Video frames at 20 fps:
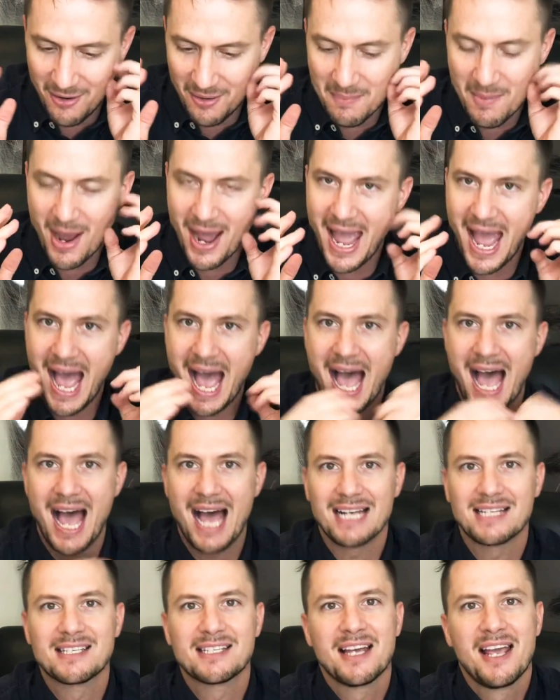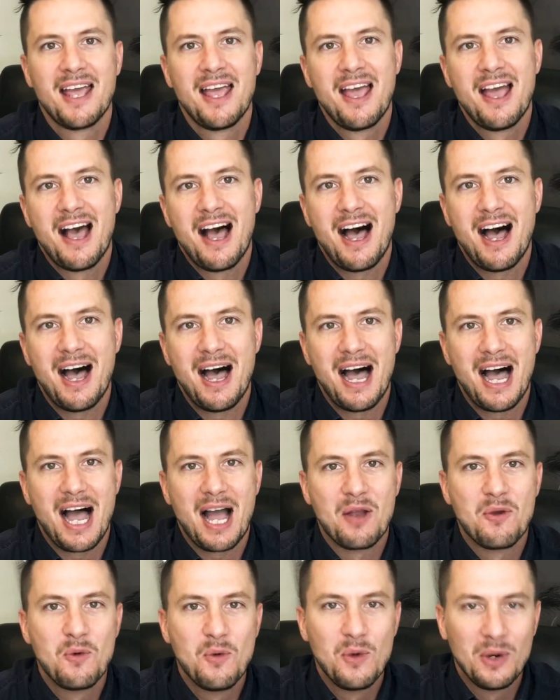on my ads.
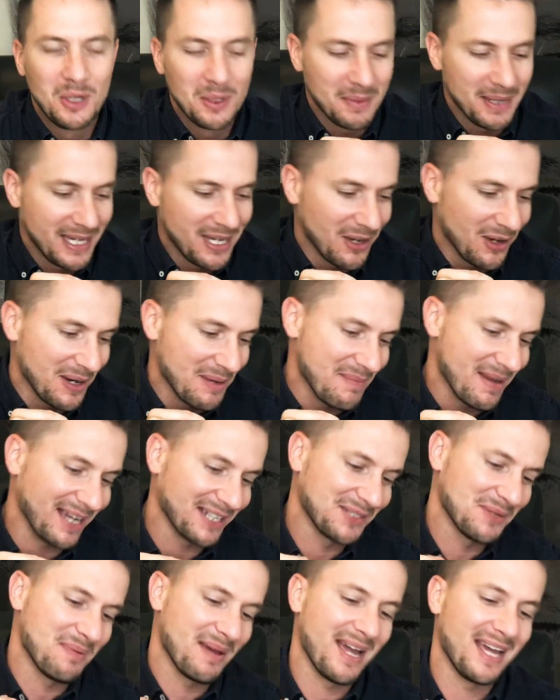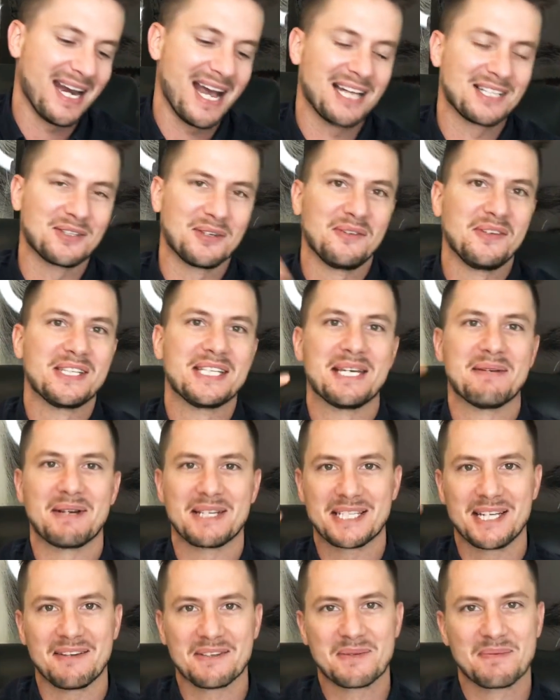I will be going back to paid ads. So if you see my
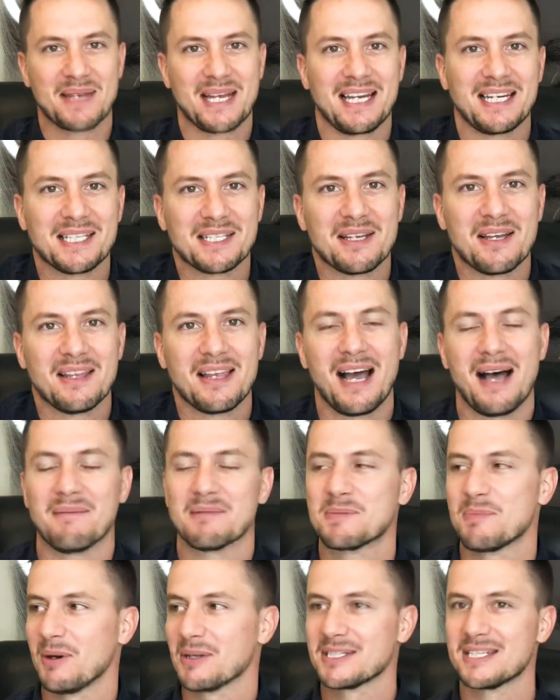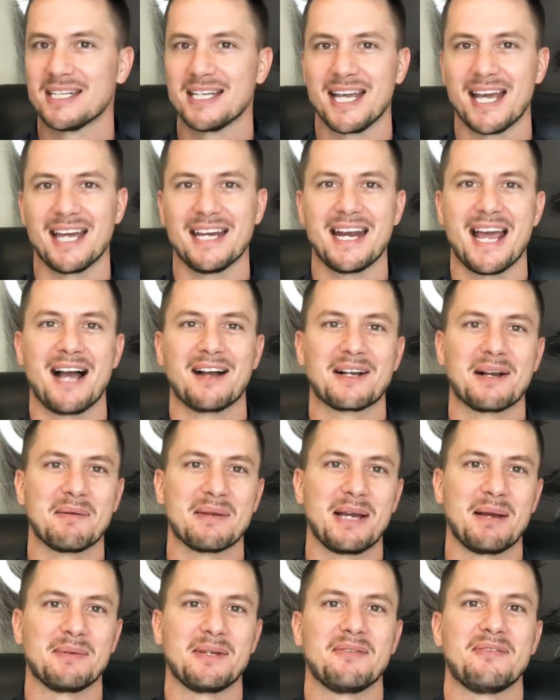stuff getting sponsored again now
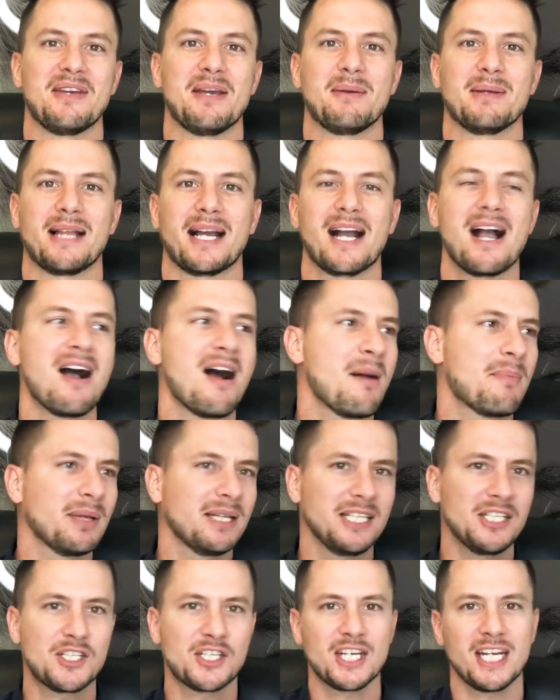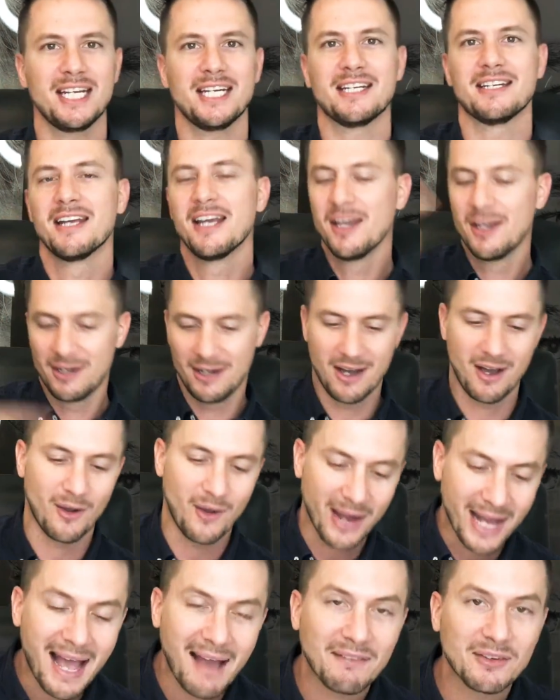coming up and you feel me like, oh, Billy's cheated. No,
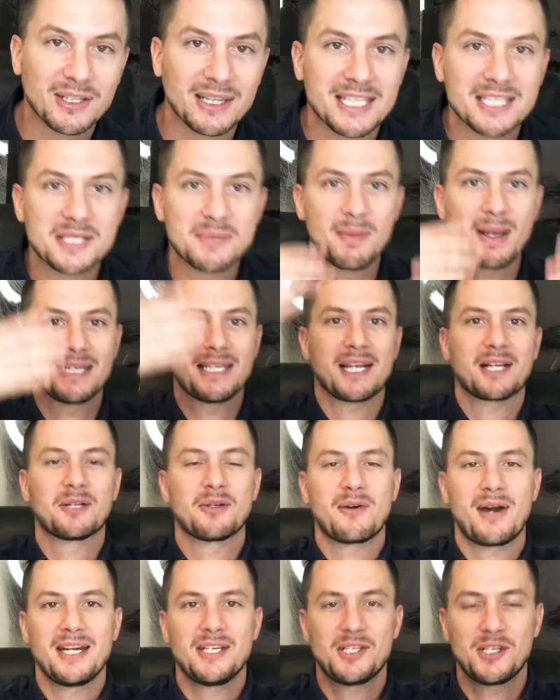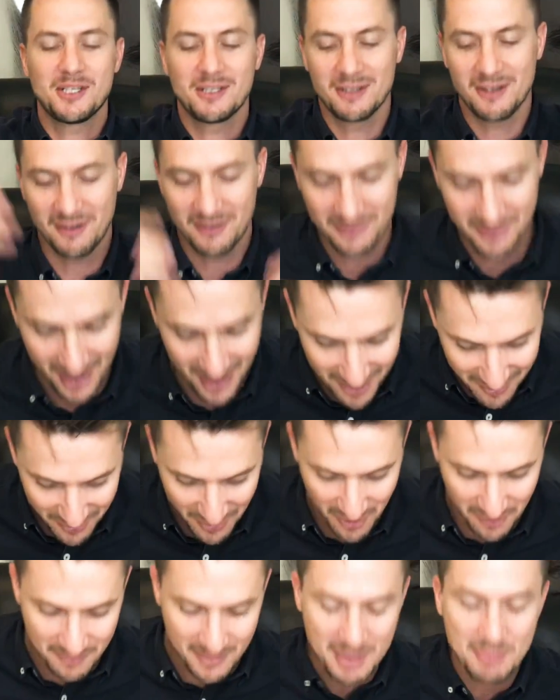I haven't. This is my declaration
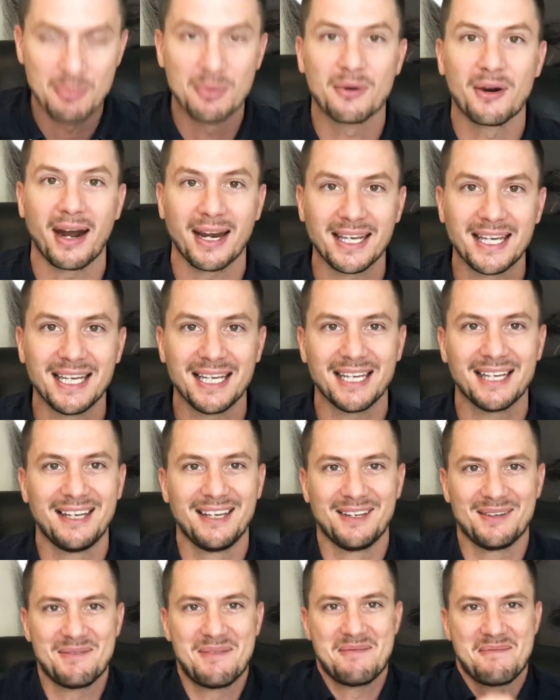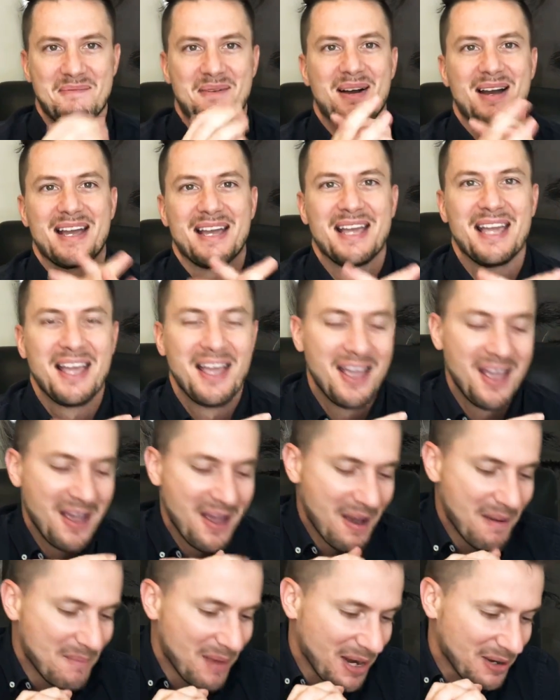of me breaking my
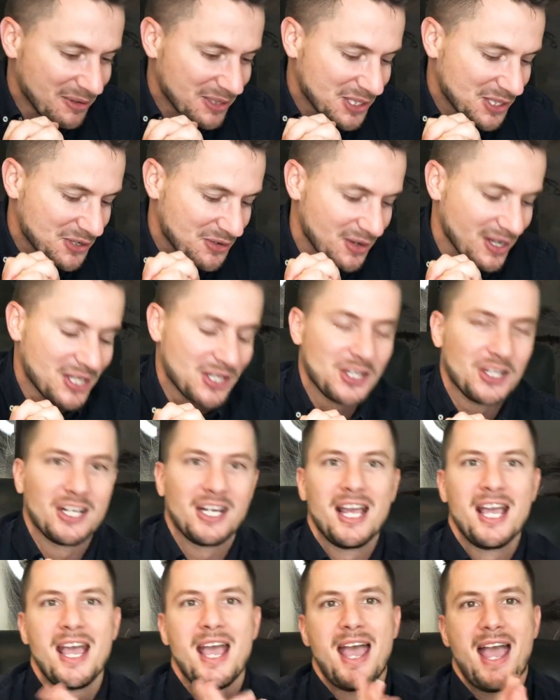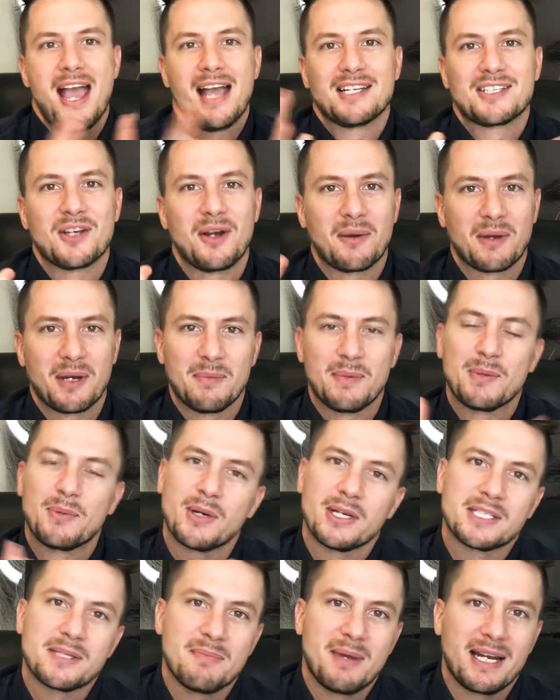restriction. And so I'm going to be
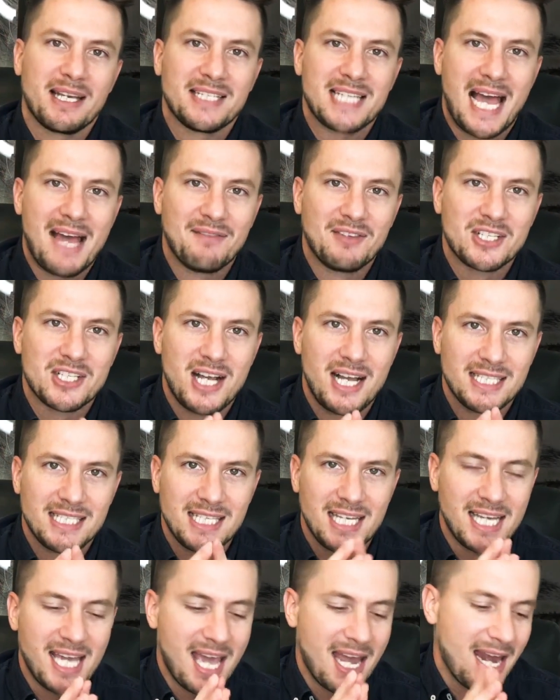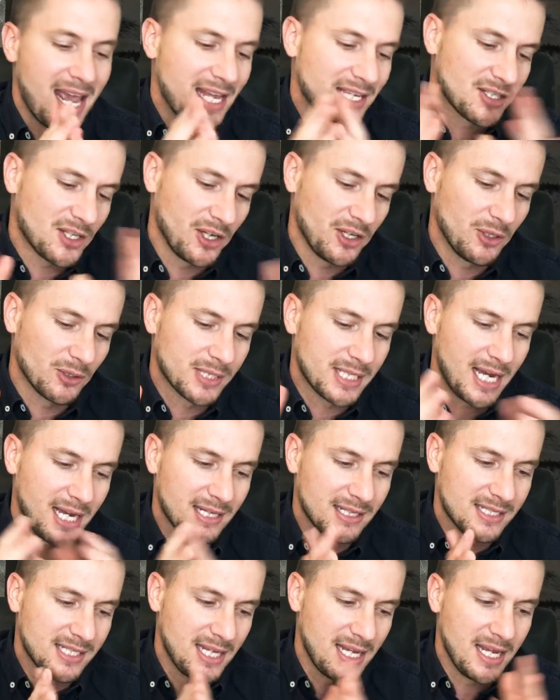putting some money into advertising again. And so you'll
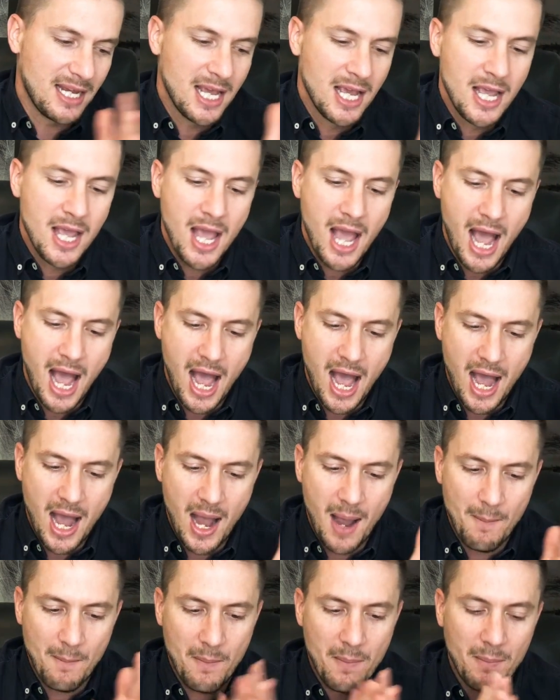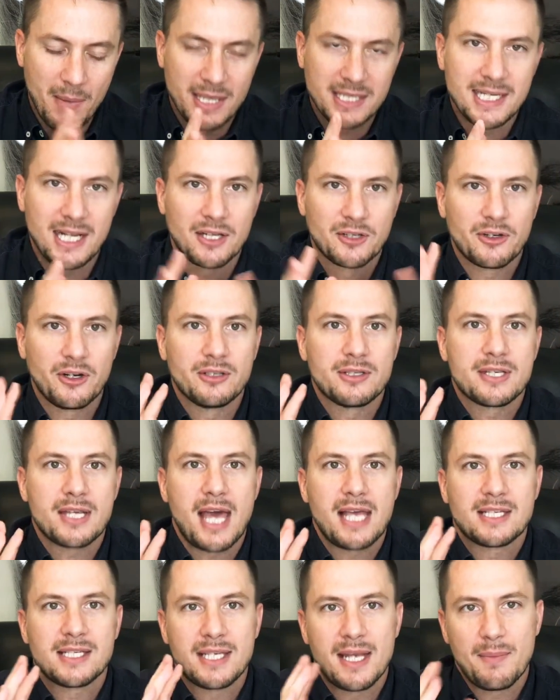start to see my Salon
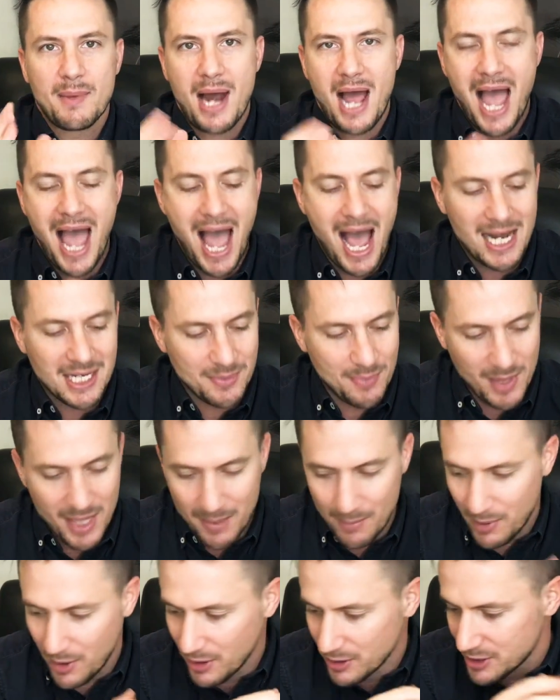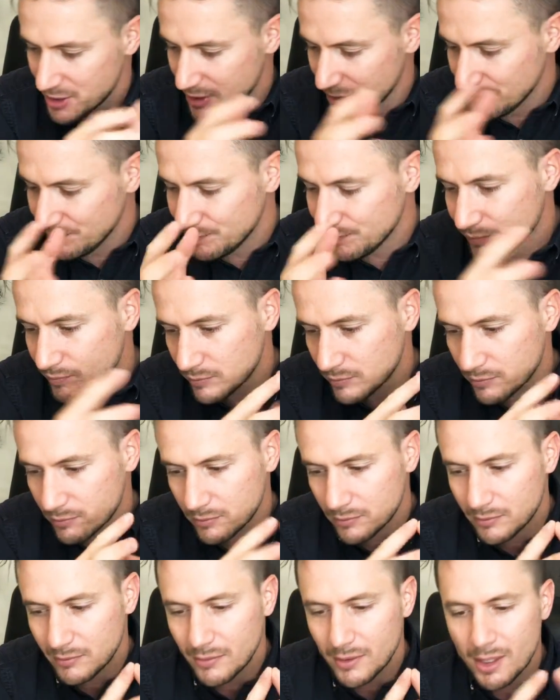Growth Seminar ads being posted.
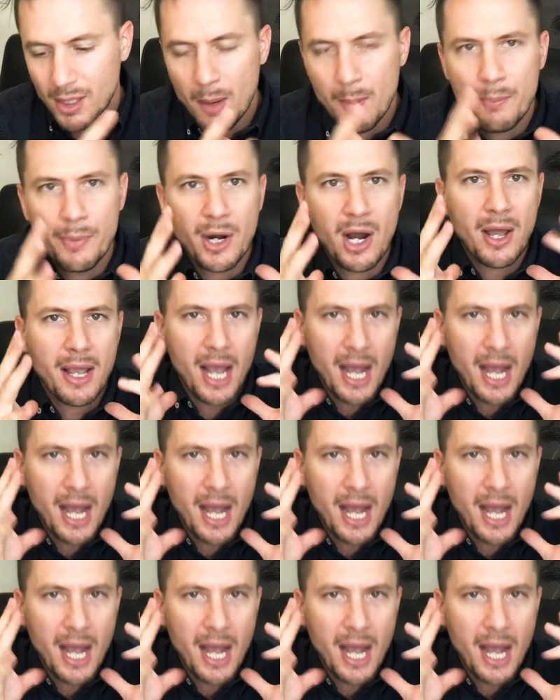But